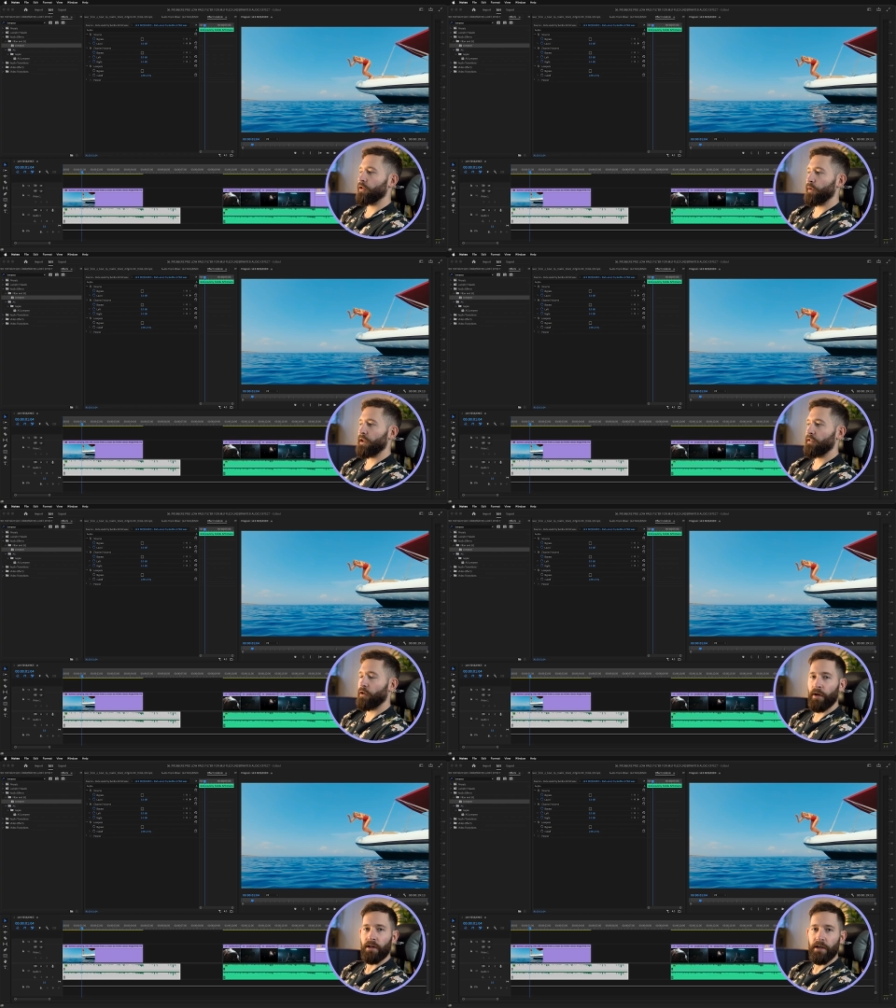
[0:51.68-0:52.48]
so we need to
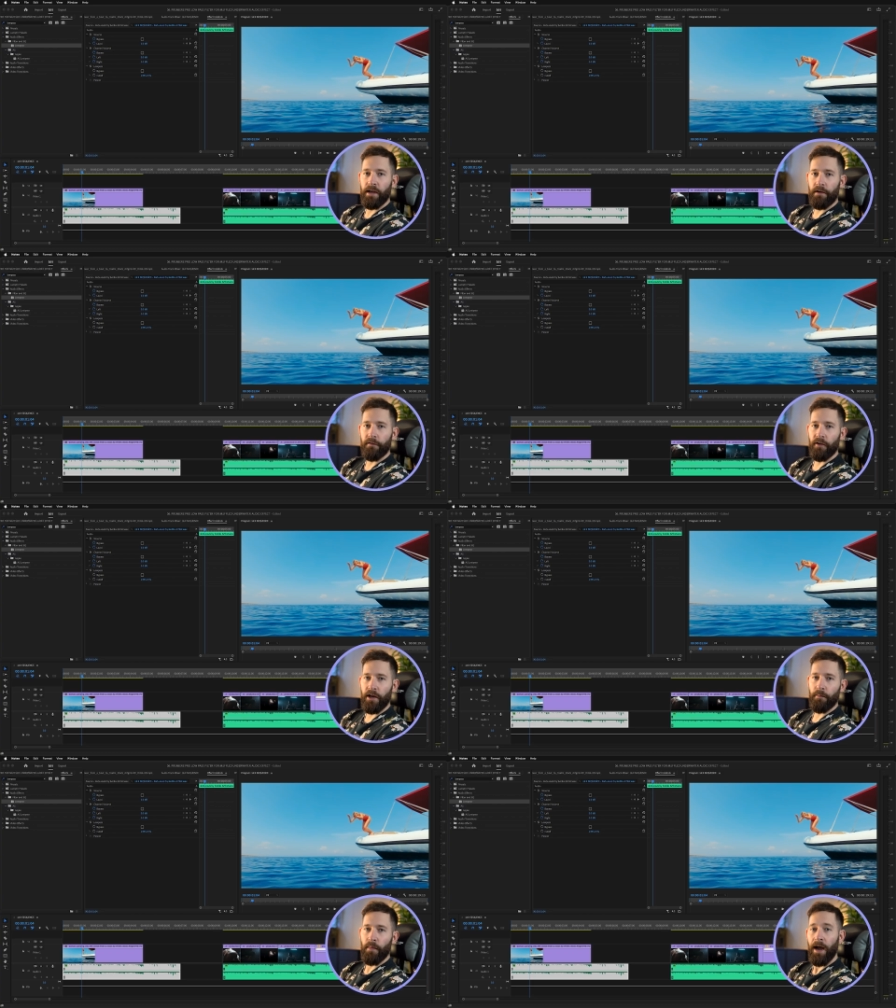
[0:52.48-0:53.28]
quickly
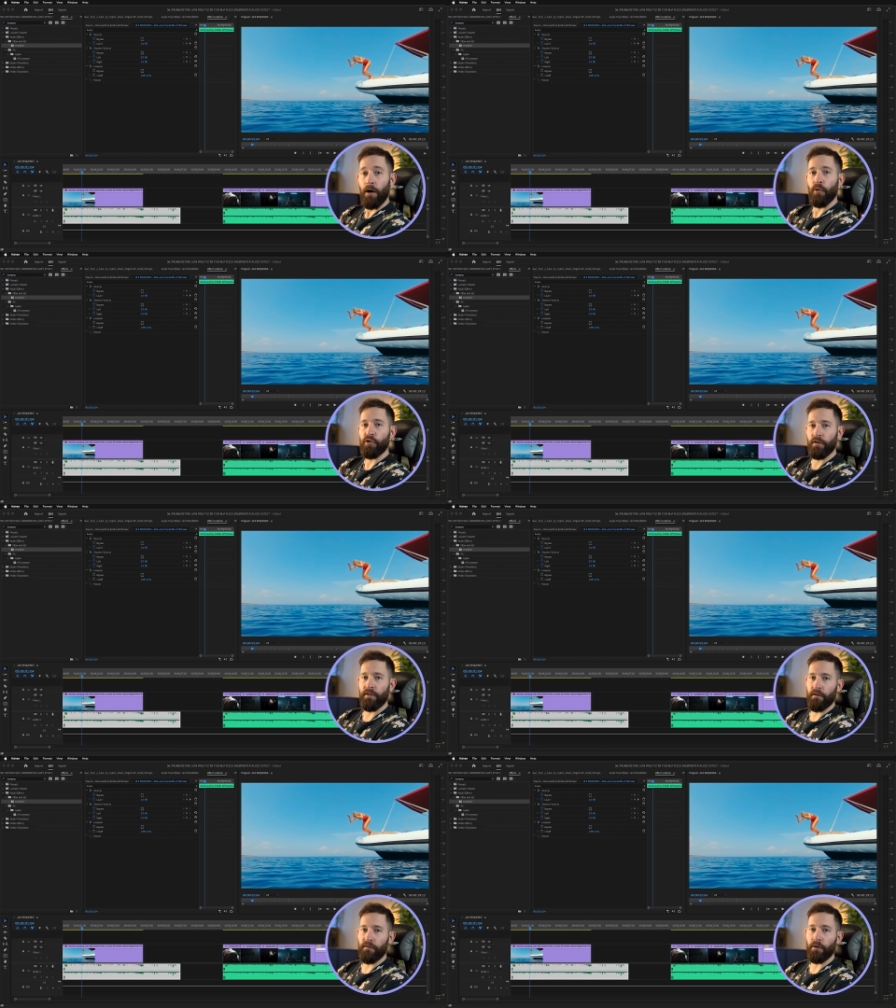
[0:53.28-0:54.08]
keyframe how much of
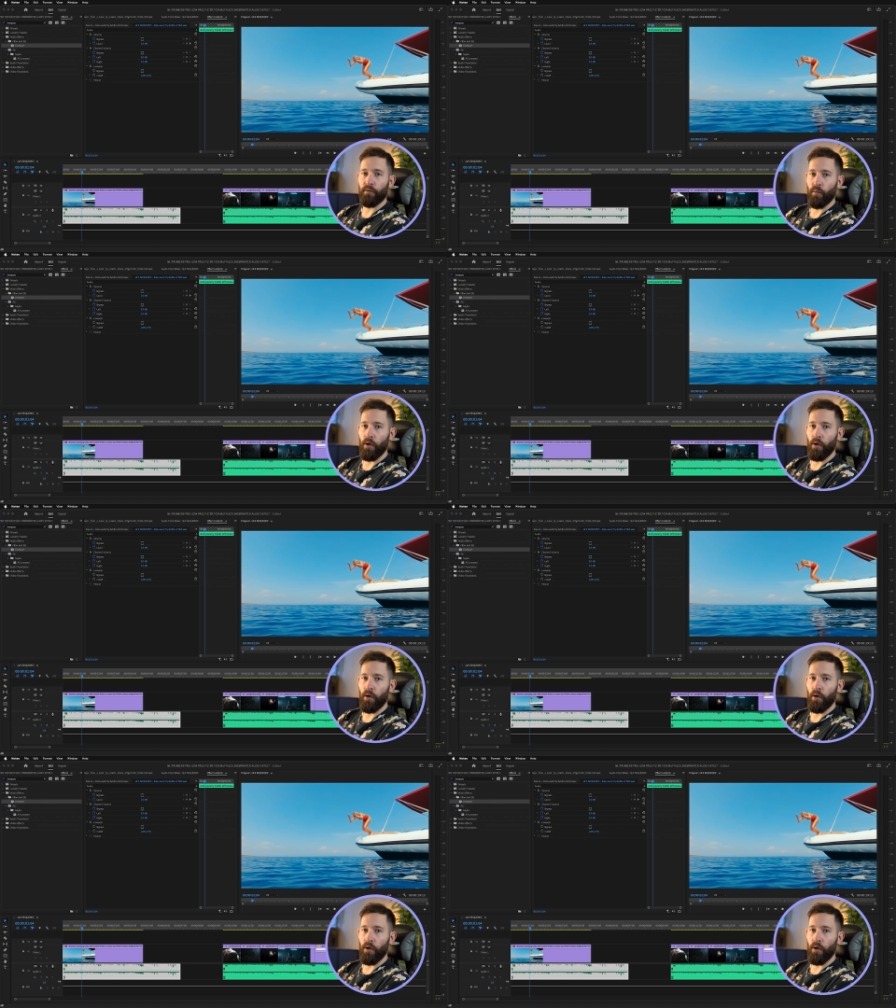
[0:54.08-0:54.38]
the effect we